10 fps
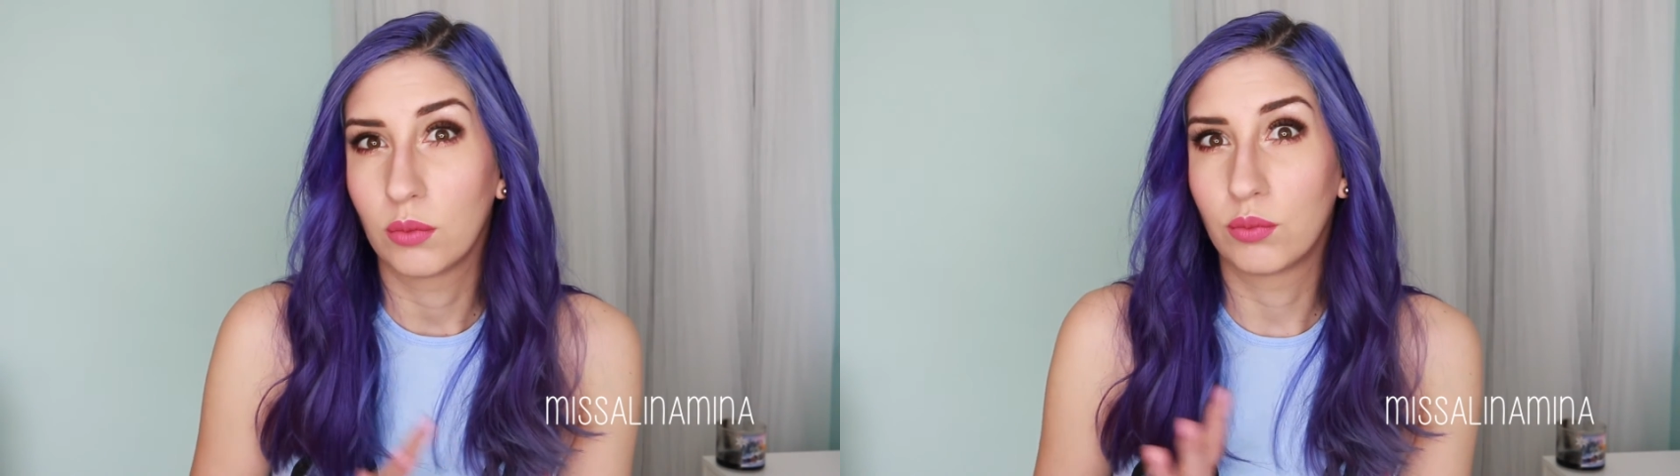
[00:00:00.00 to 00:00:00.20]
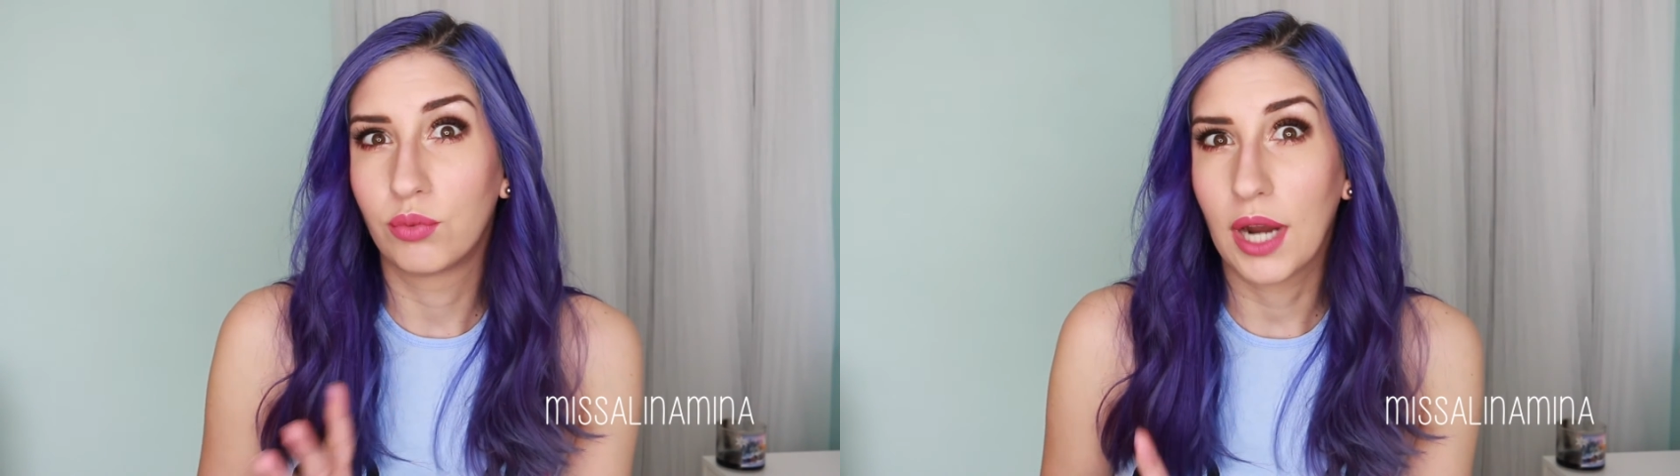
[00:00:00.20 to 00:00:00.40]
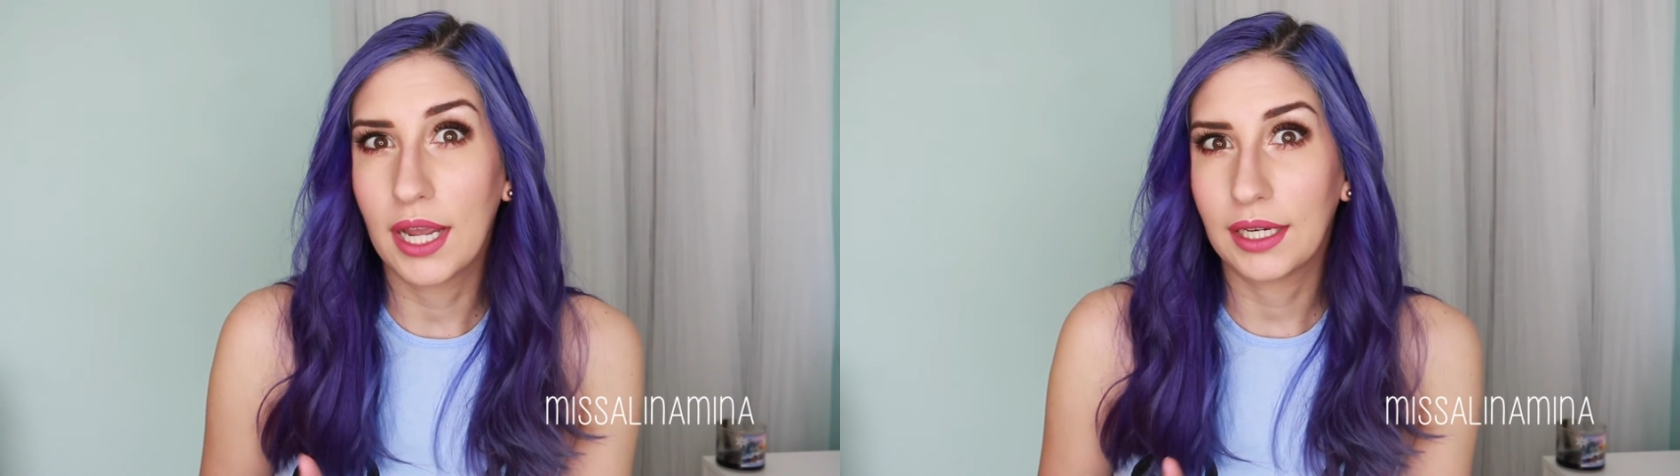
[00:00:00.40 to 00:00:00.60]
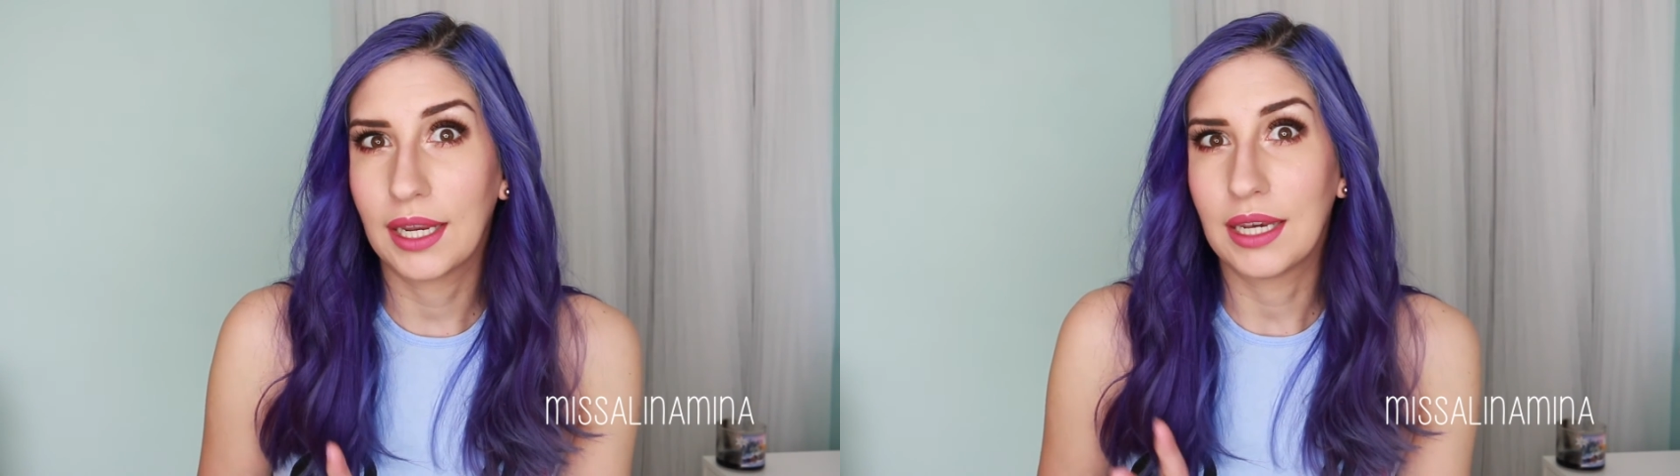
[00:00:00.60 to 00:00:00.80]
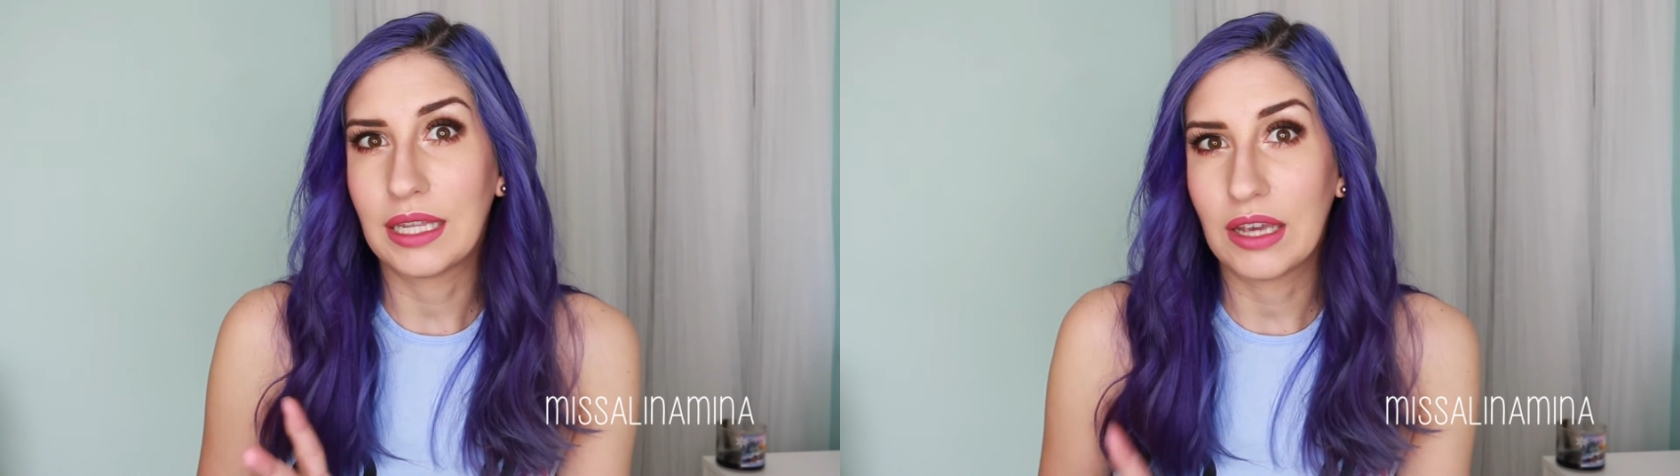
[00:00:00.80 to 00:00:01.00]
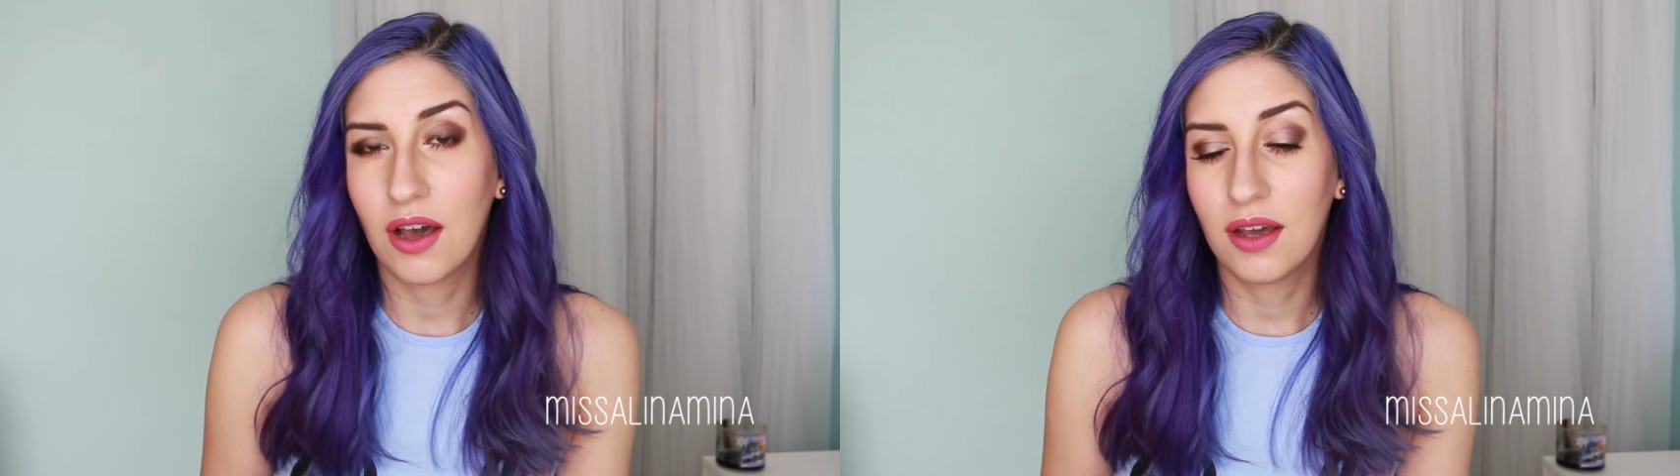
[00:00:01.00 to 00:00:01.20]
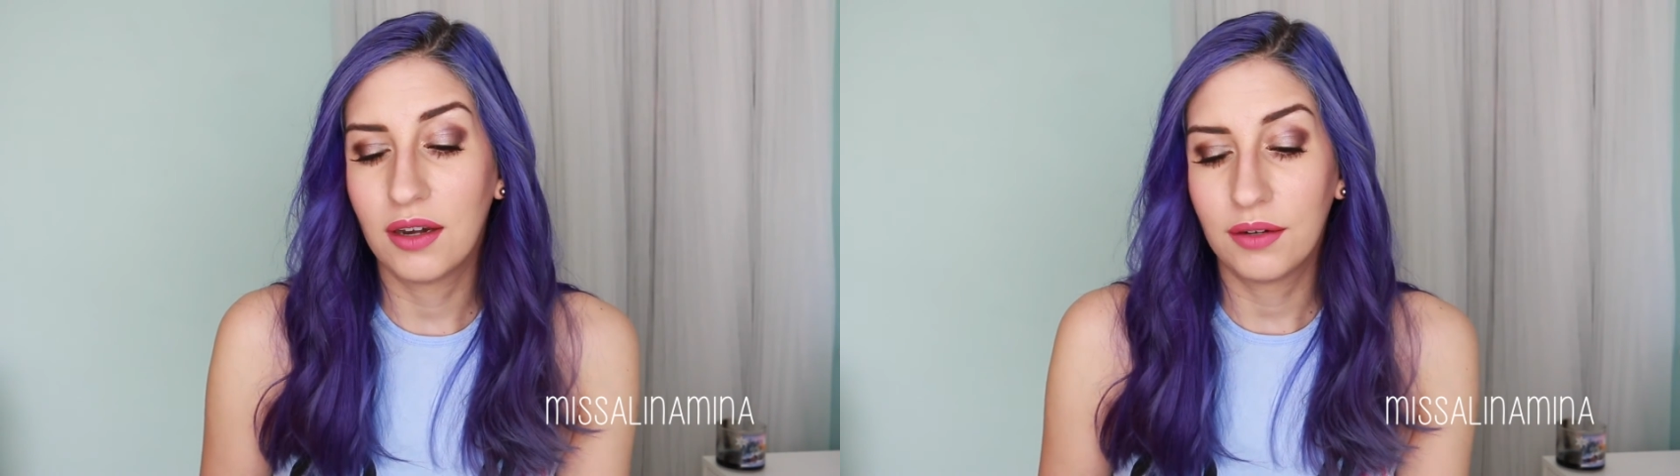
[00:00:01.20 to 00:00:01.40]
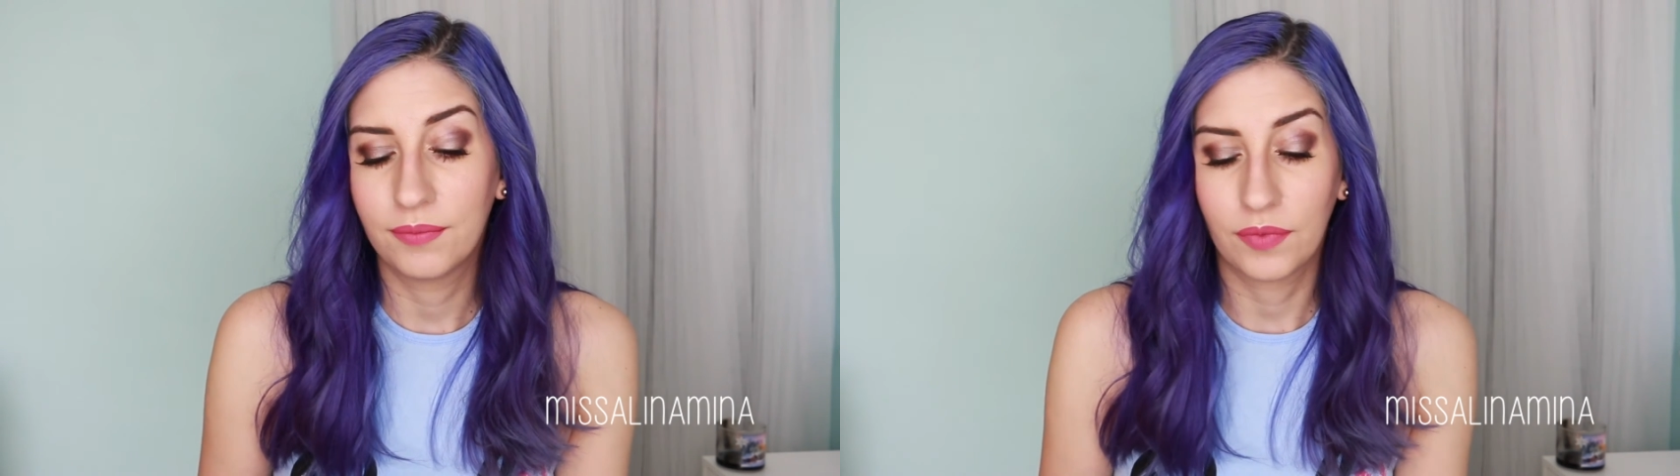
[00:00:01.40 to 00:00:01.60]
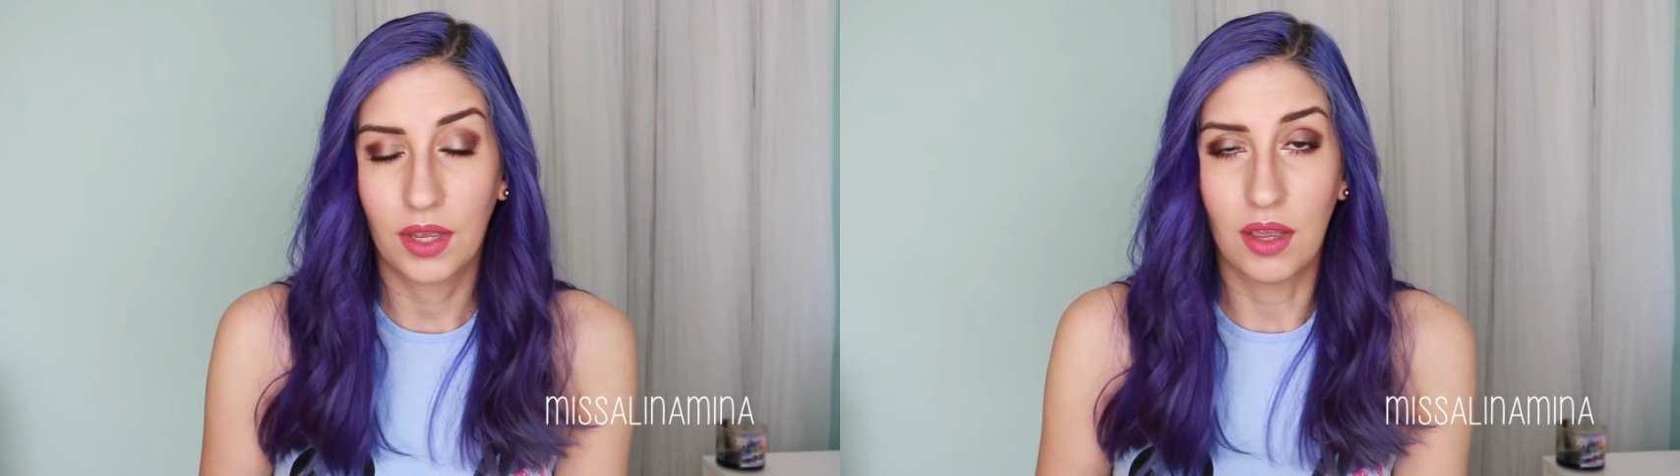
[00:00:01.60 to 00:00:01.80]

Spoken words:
bright and neon